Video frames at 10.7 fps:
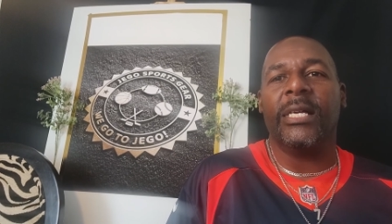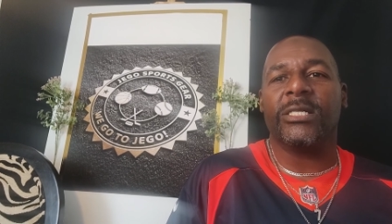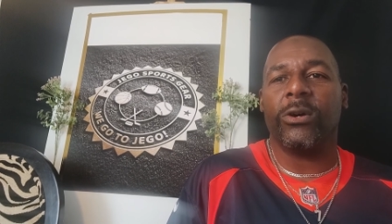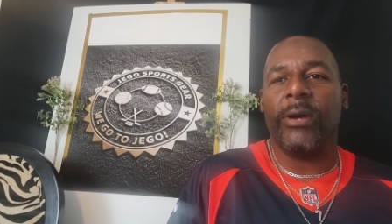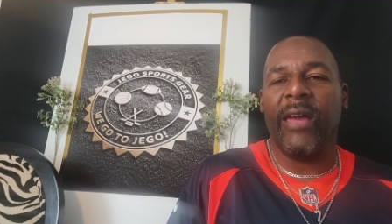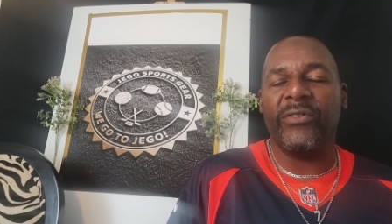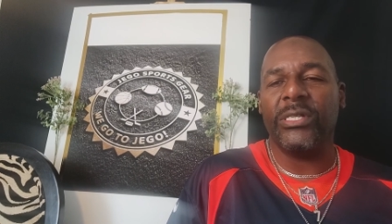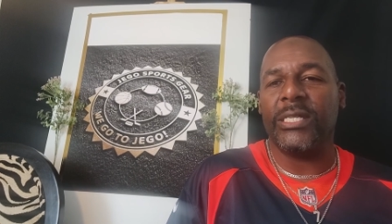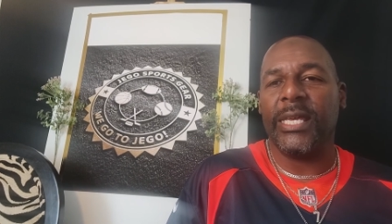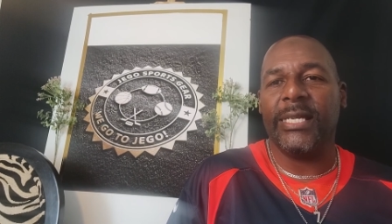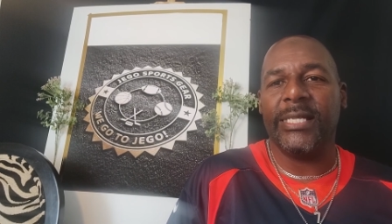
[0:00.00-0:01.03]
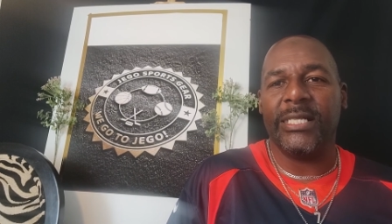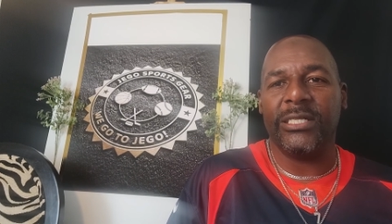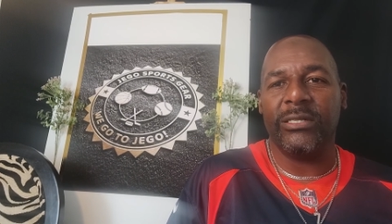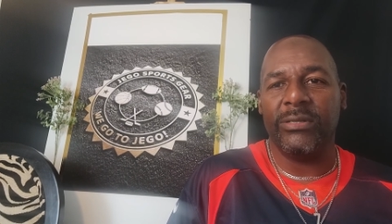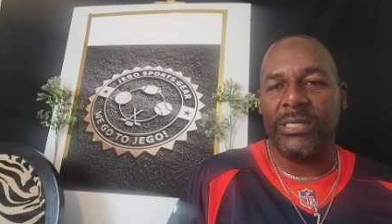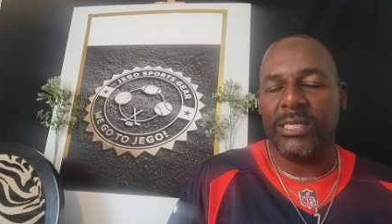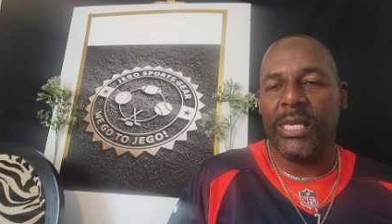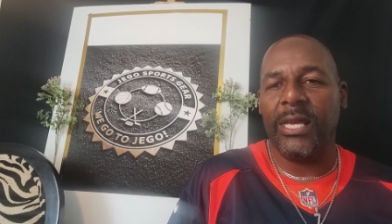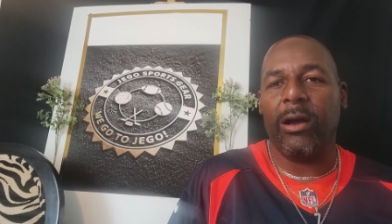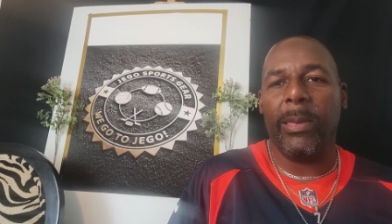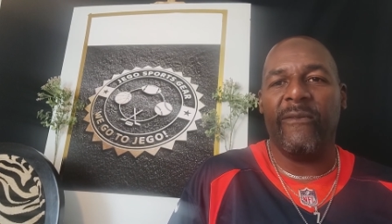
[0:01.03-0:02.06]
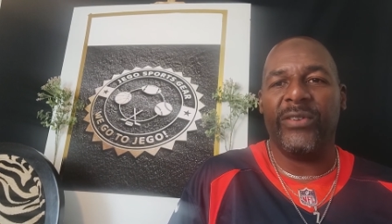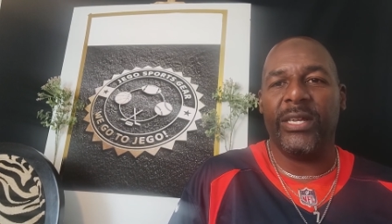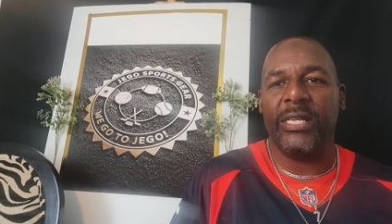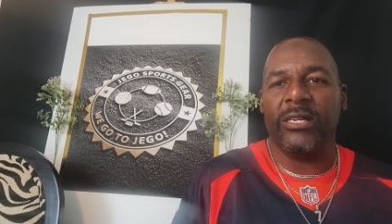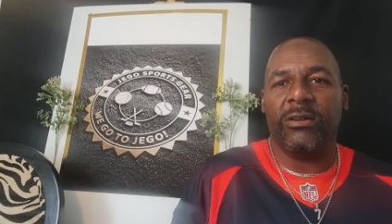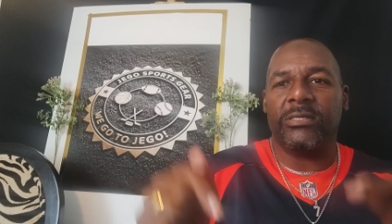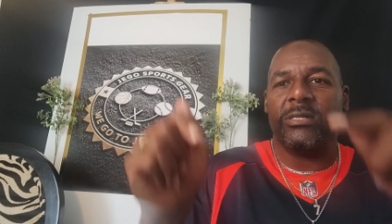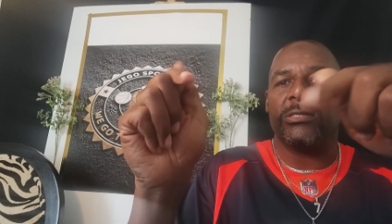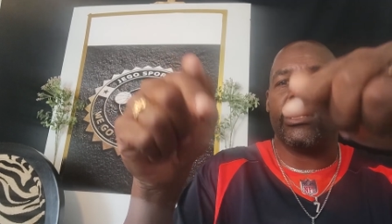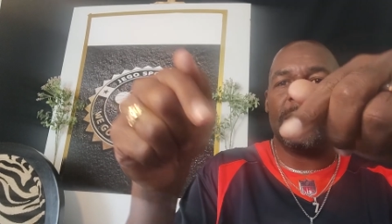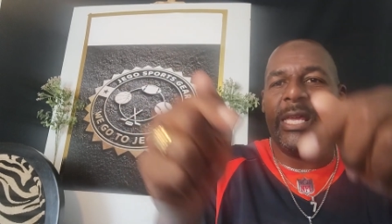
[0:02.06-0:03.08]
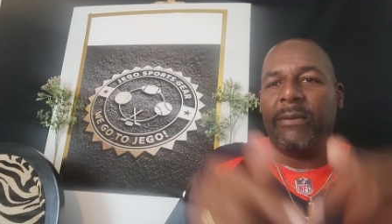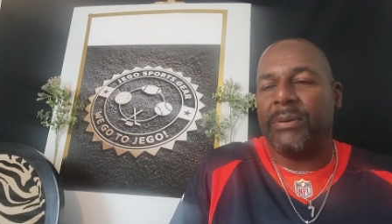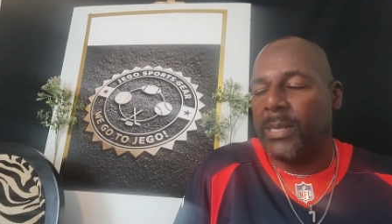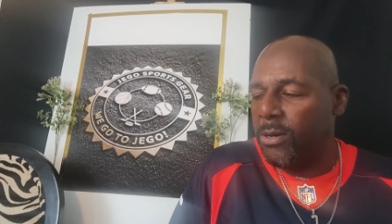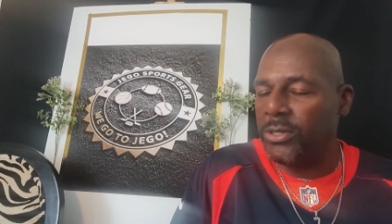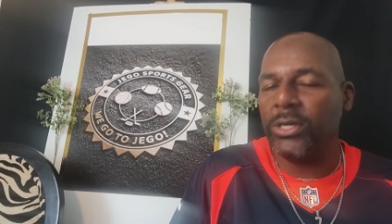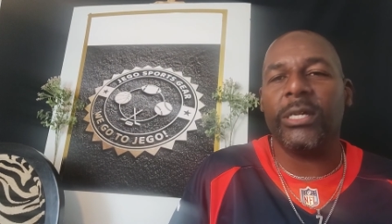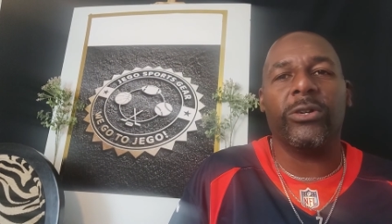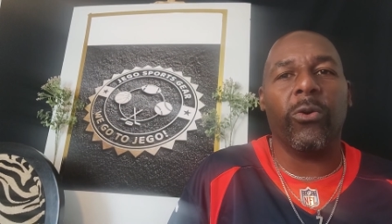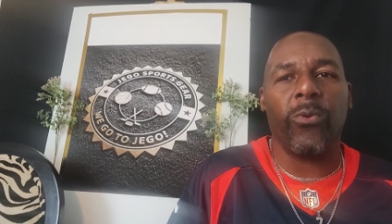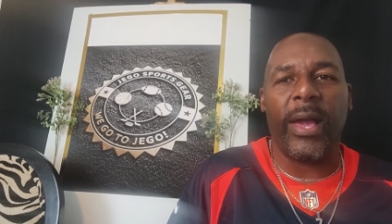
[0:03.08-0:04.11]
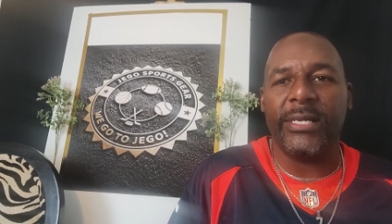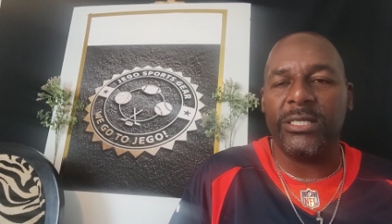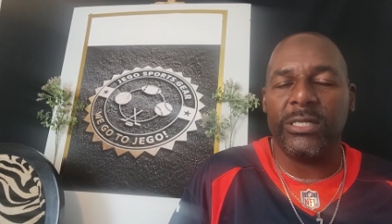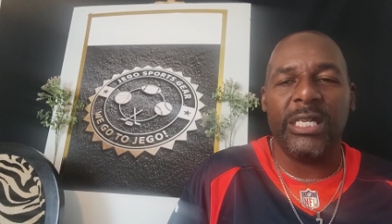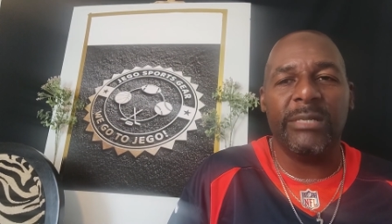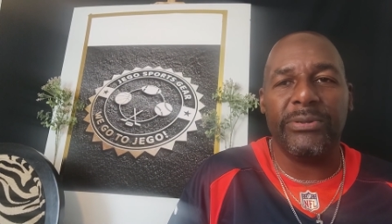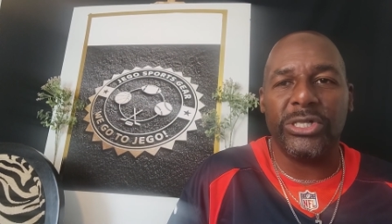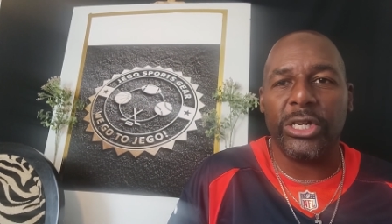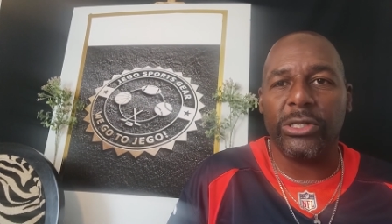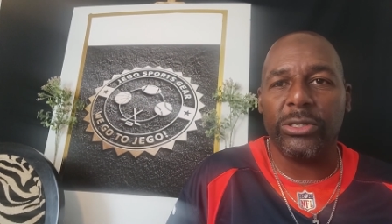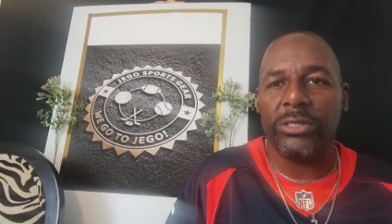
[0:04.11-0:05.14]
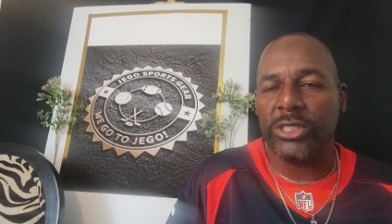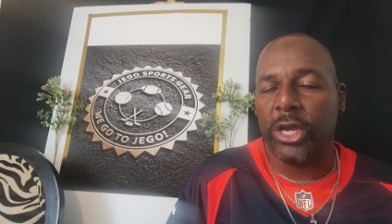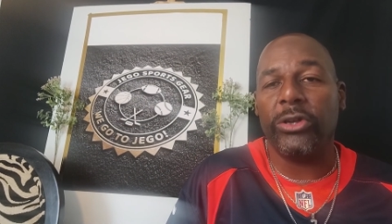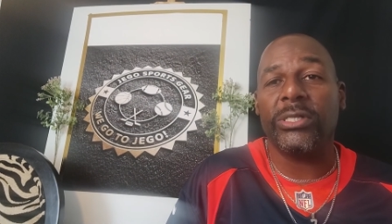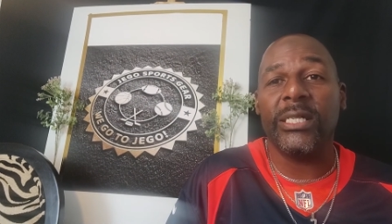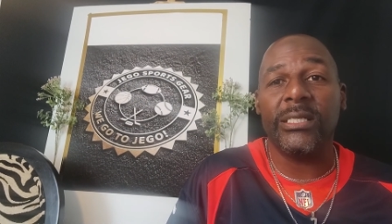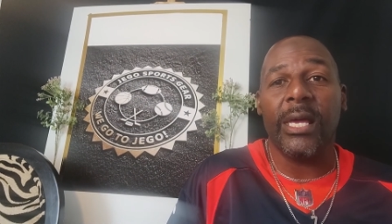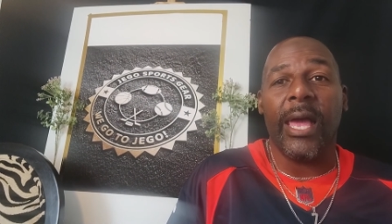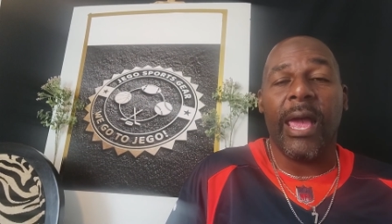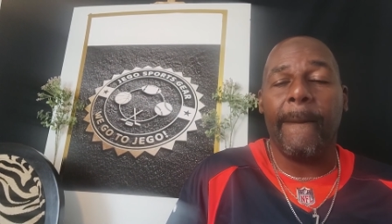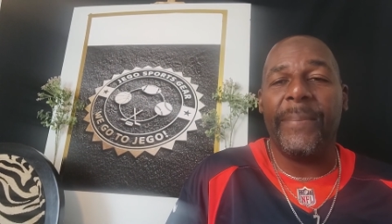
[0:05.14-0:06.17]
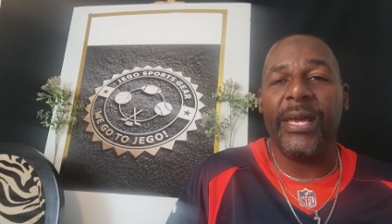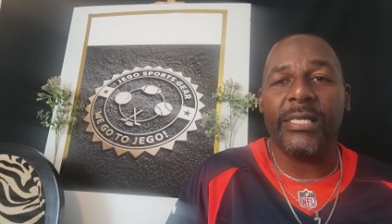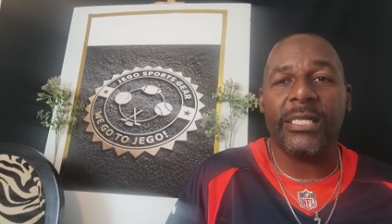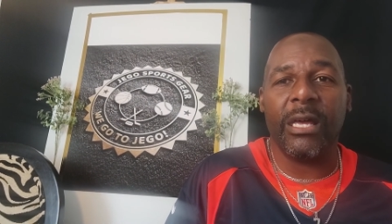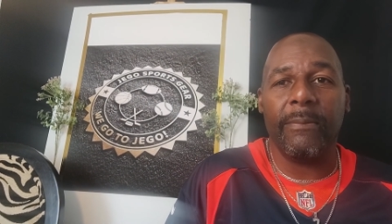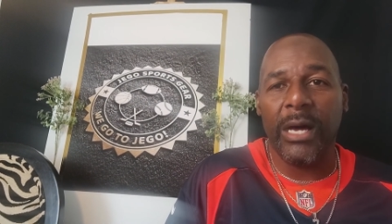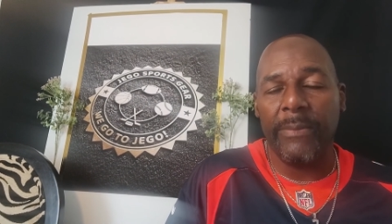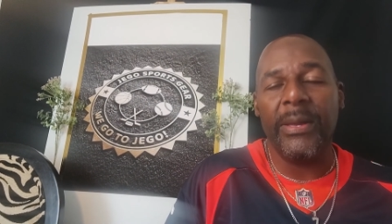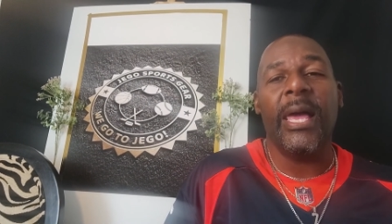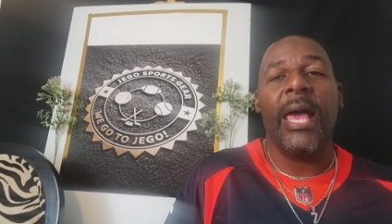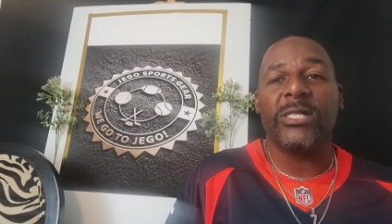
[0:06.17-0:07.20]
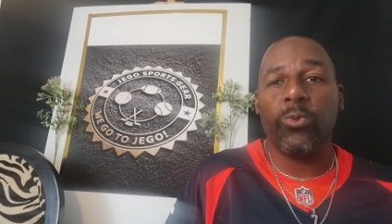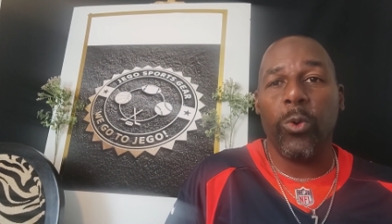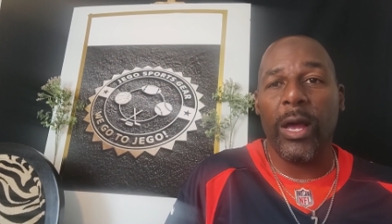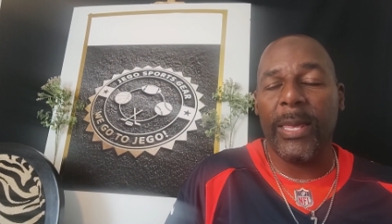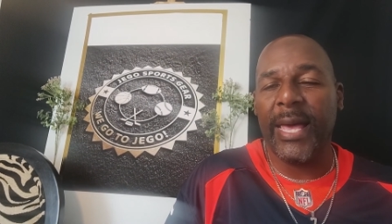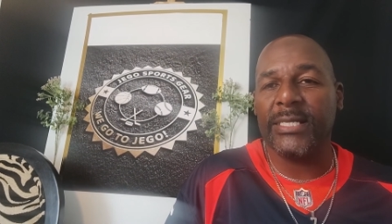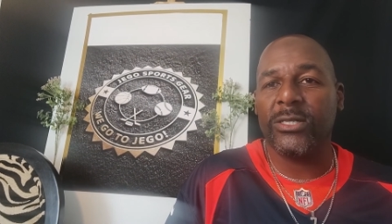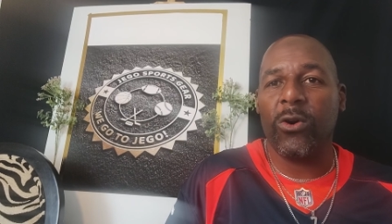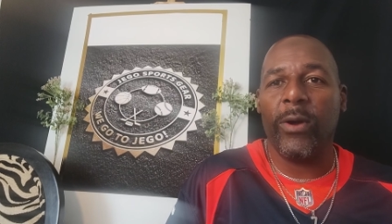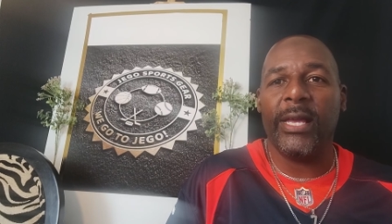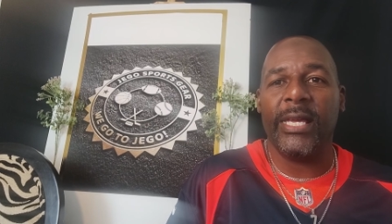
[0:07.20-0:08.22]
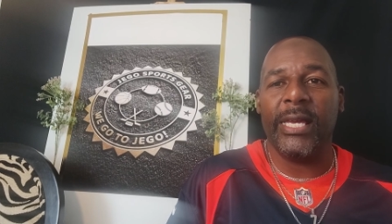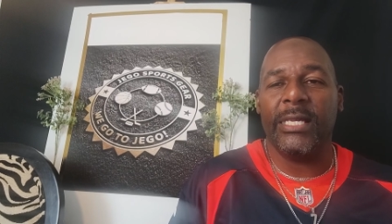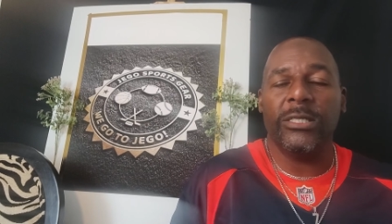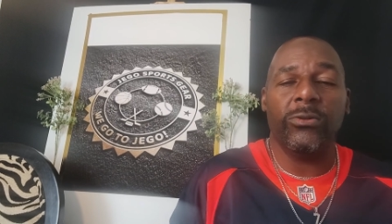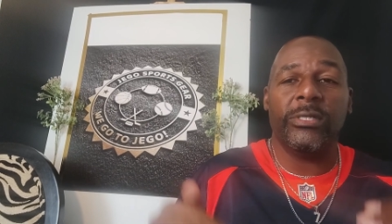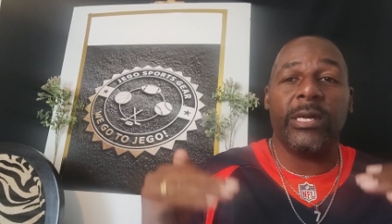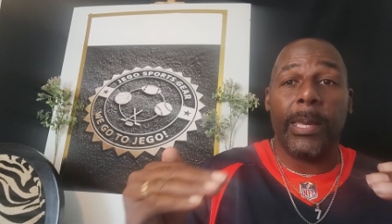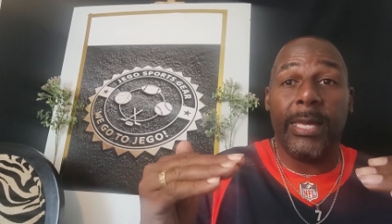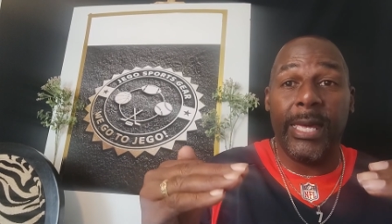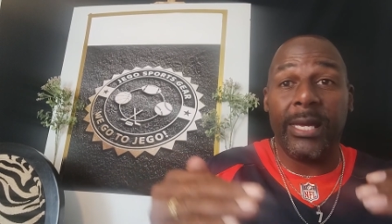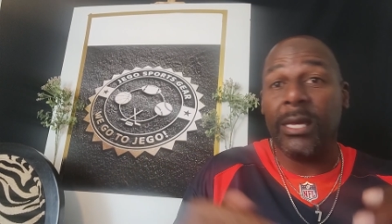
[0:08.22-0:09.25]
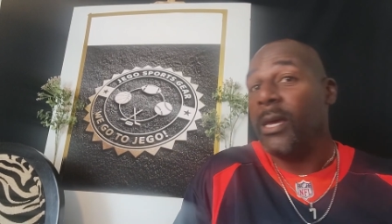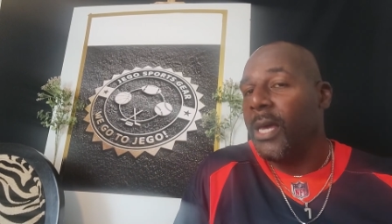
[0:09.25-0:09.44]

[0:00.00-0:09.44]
So everything that you see, all the videos, there's a link below. You can go right to these particular jerseys and pick them up, as well as going in through the link.